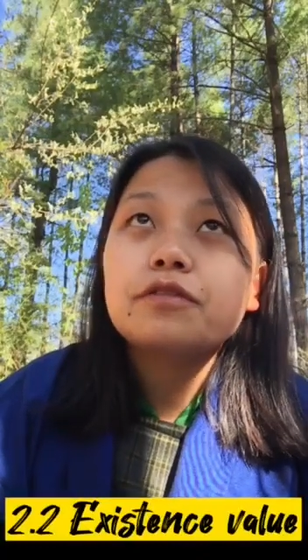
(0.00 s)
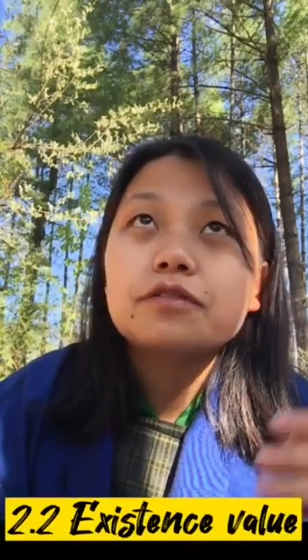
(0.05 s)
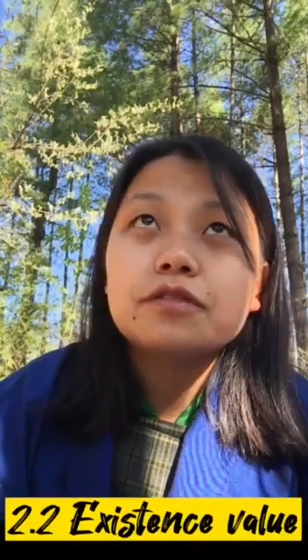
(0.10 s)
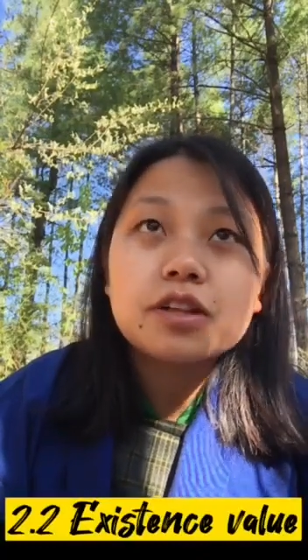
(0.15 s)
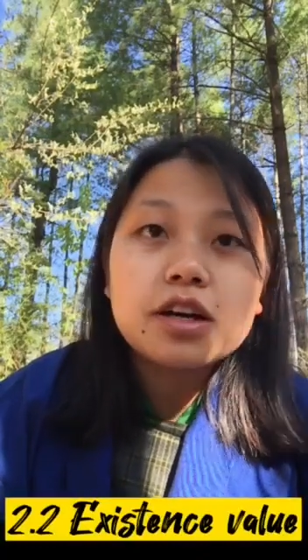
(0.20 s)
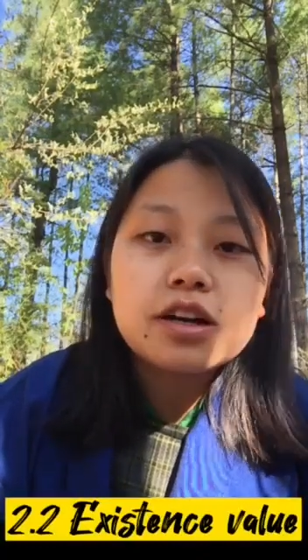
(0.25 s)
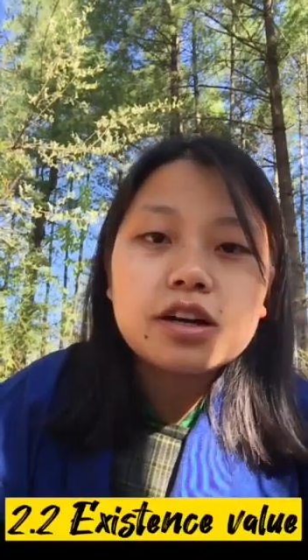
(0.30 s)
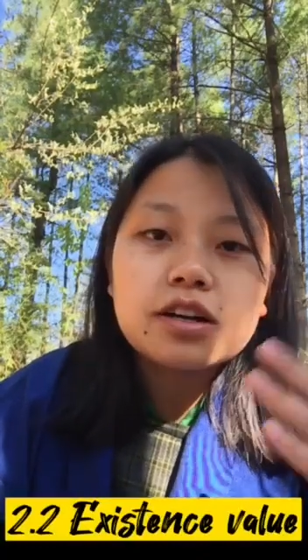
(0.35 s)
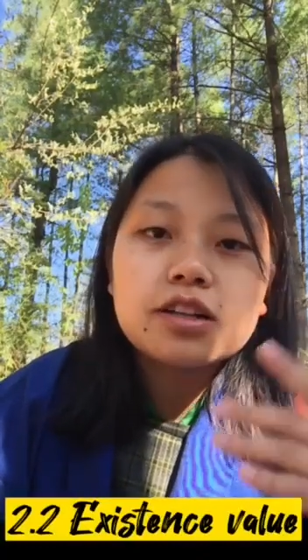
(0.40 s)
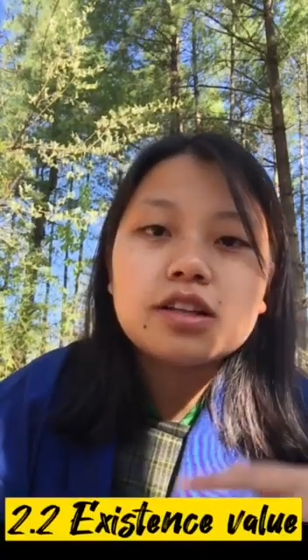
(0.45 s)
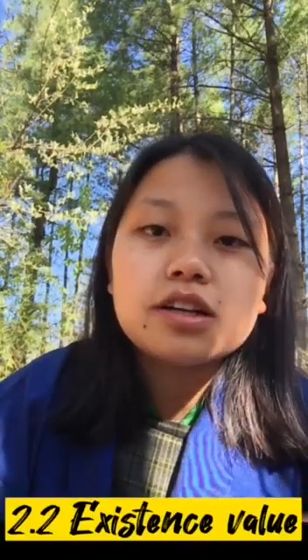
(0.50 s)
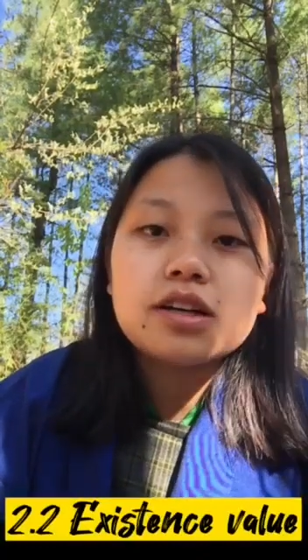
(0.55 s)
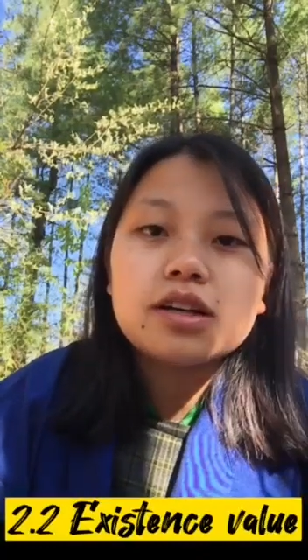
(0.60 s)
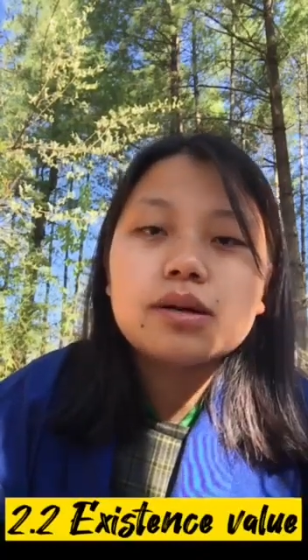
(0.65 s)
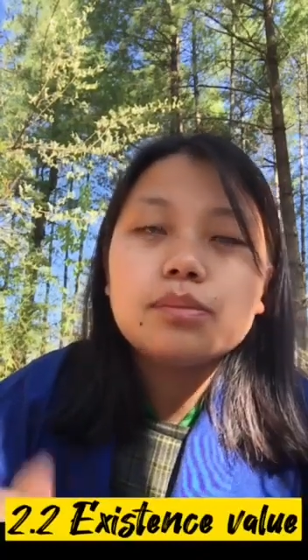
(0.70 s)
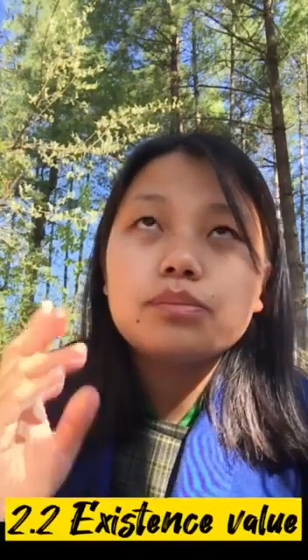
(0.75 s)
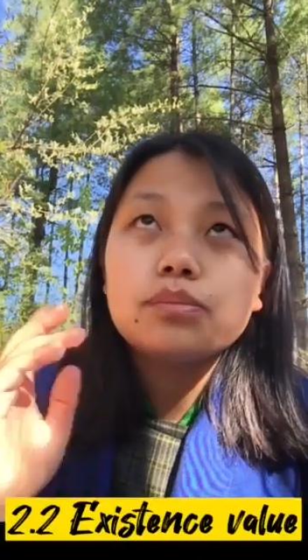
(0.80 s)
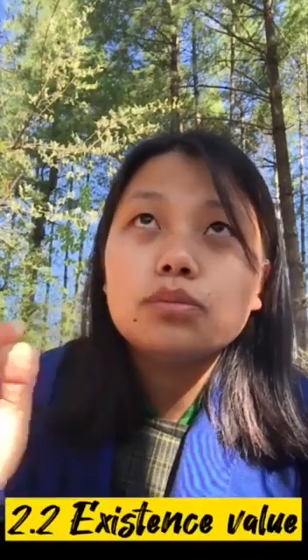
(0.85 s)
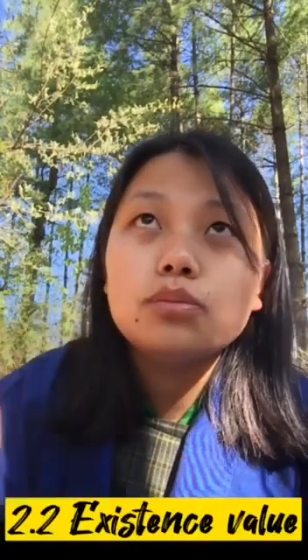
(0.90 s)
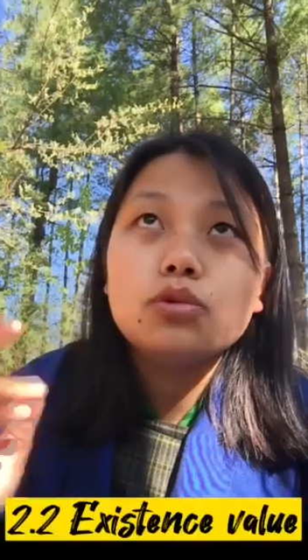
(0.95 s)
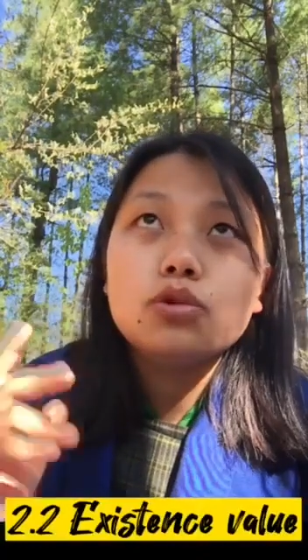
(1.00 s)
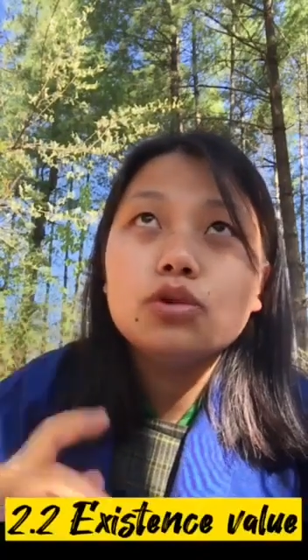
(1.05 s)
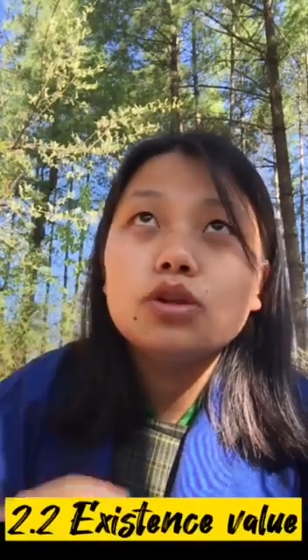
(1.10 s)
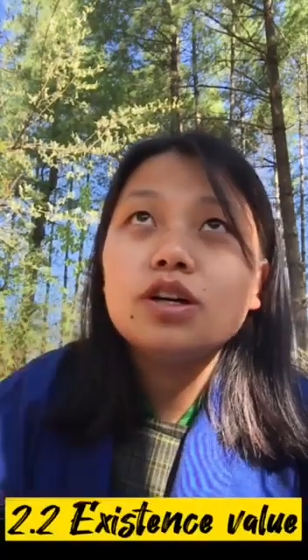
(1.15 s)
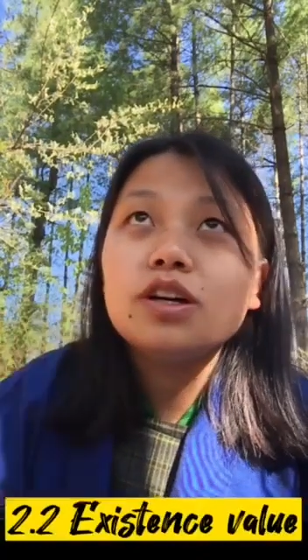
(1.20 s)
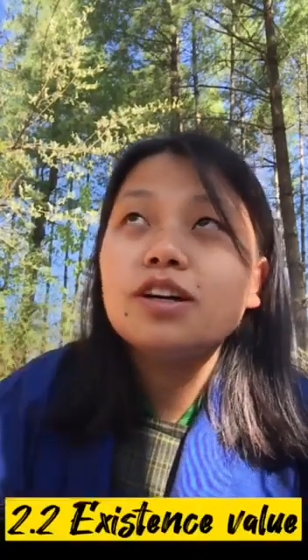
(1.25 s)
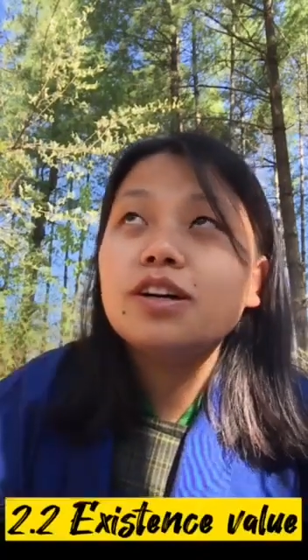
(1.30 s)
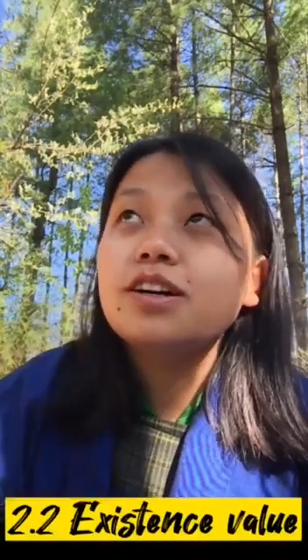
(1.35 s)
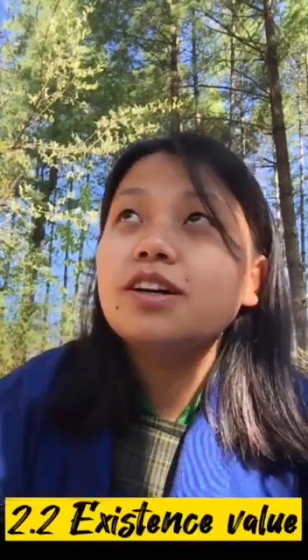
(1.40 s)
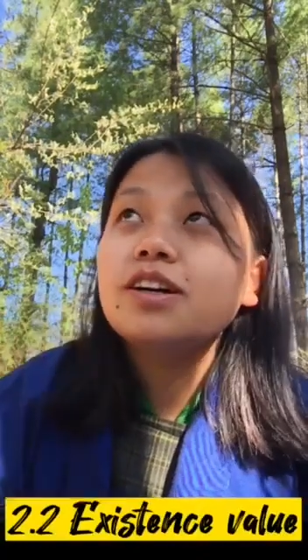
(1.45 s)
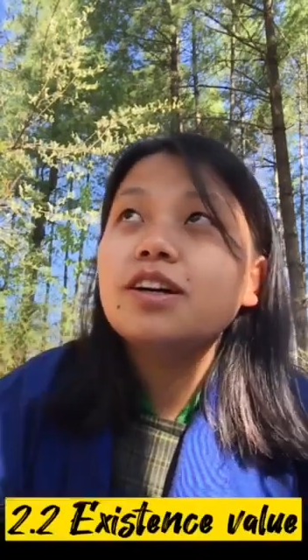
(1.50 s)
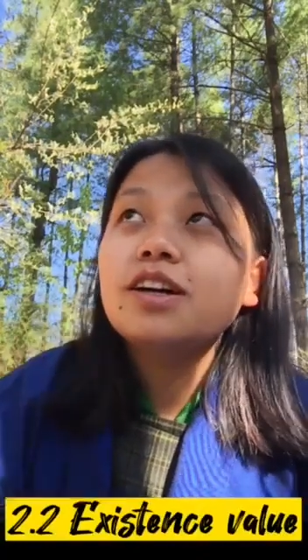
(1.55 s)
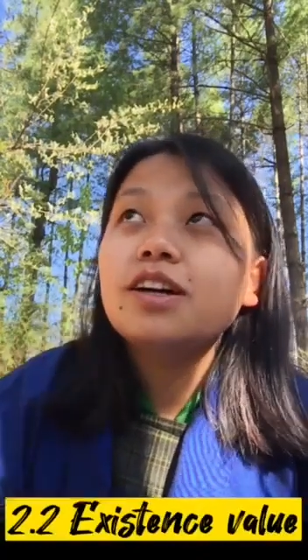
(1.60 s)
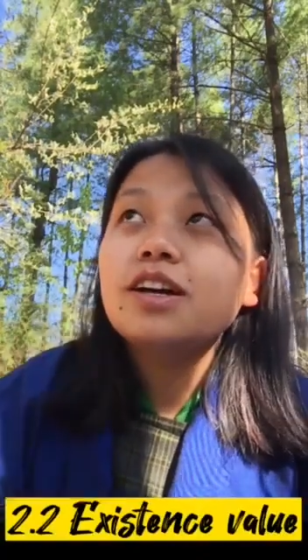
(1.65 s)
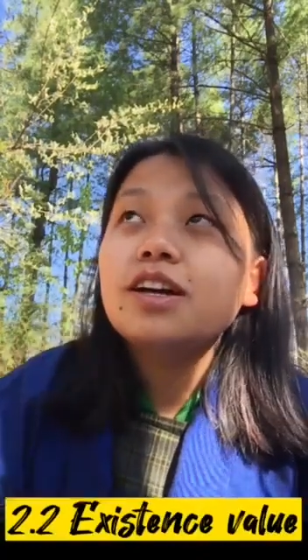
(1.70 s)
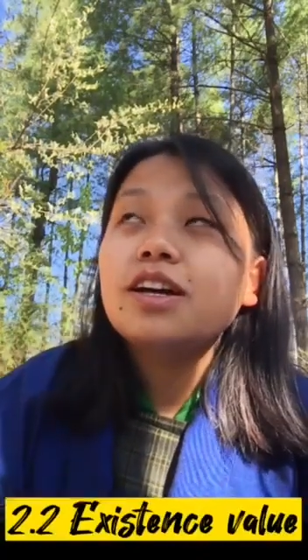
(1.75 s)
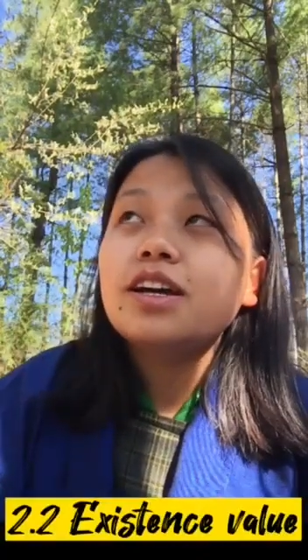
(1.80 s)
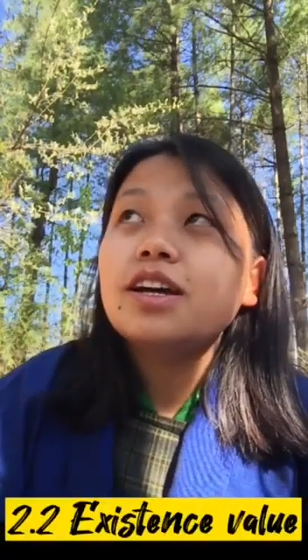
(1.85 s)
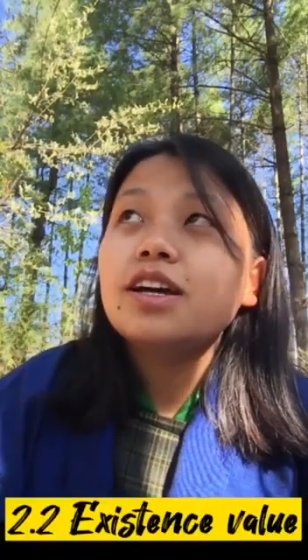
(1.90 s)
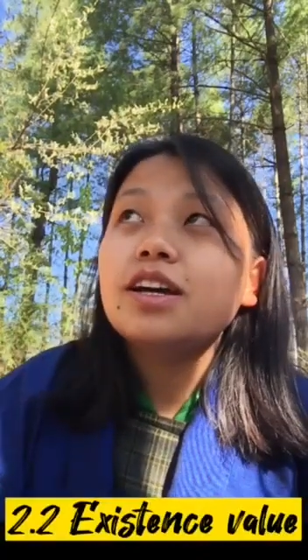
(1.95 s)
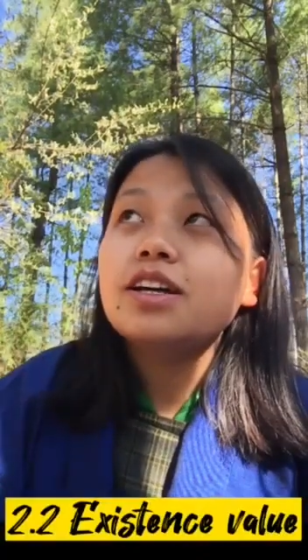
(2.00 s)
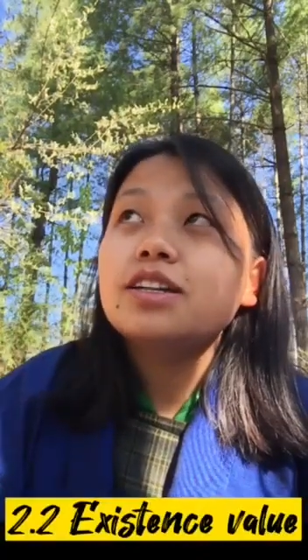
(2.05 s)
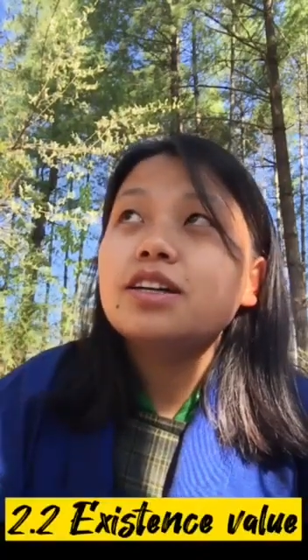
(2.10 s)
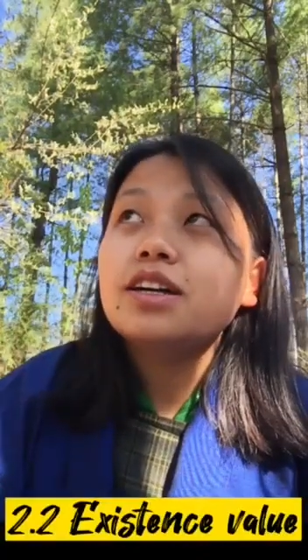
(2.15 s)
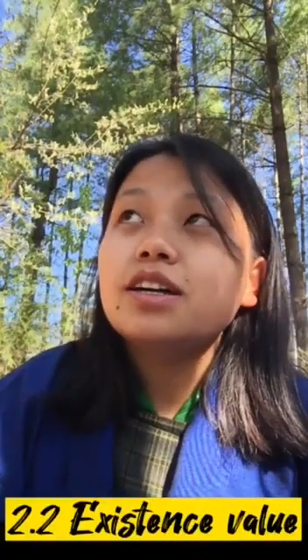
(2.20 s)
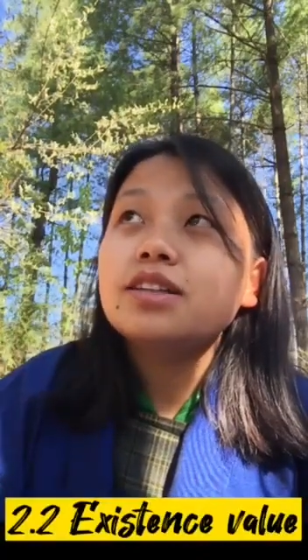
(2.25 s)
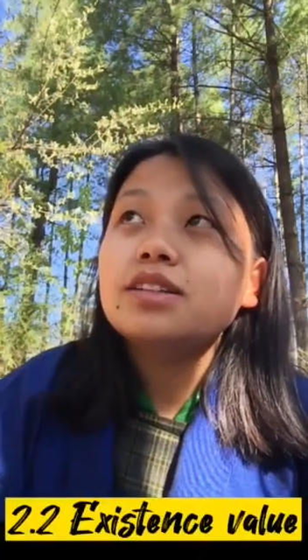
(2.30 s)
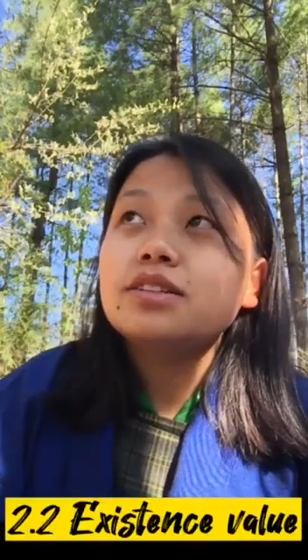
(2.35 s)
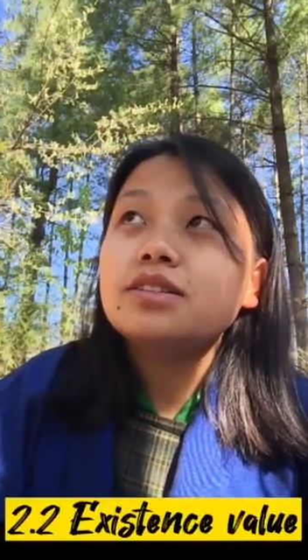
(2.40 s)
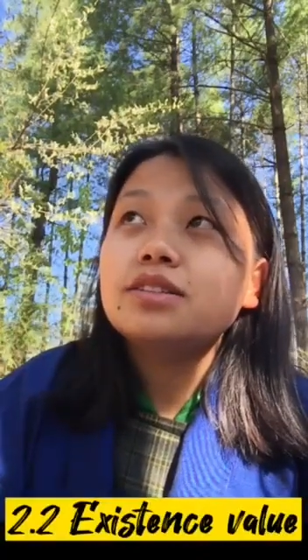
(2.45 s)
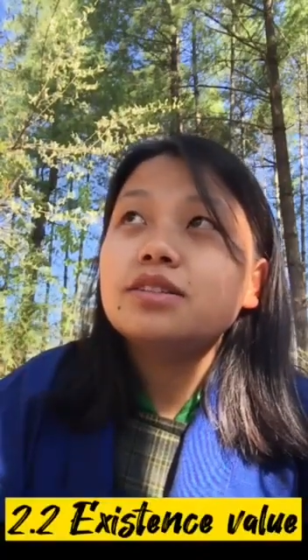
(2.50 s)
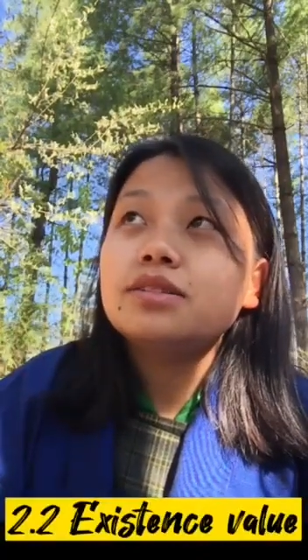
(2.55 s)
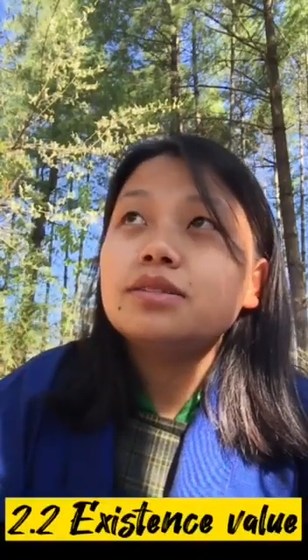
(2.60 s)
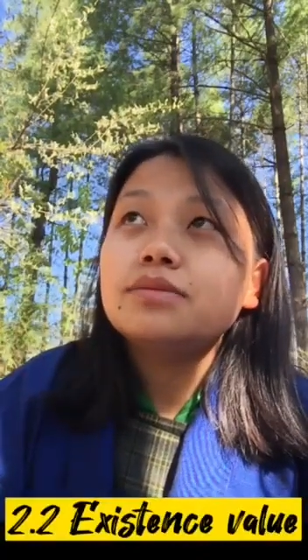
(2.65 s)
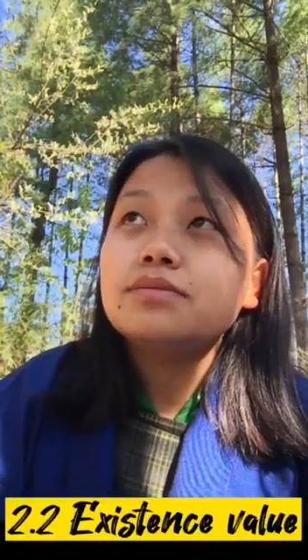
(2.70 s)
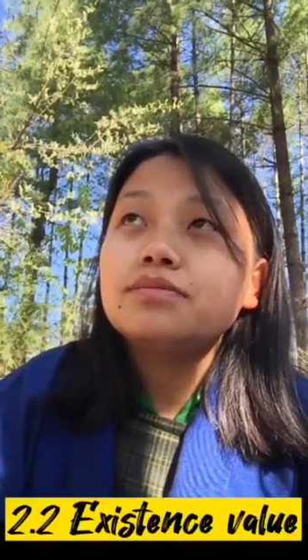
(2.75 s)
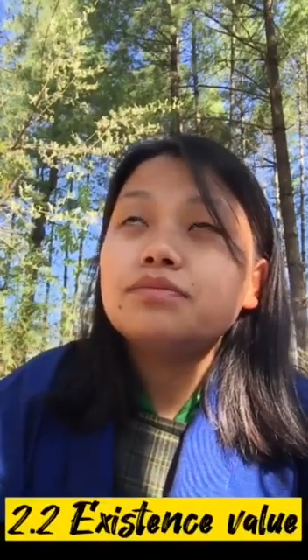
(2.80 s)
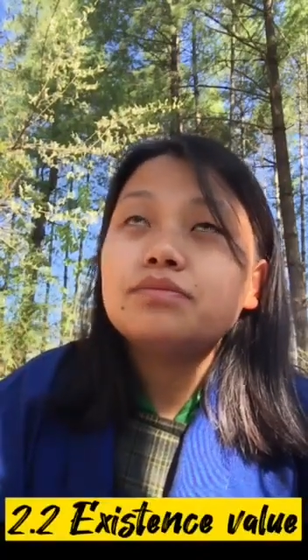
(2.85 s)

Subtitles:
Tagala, Pomola and other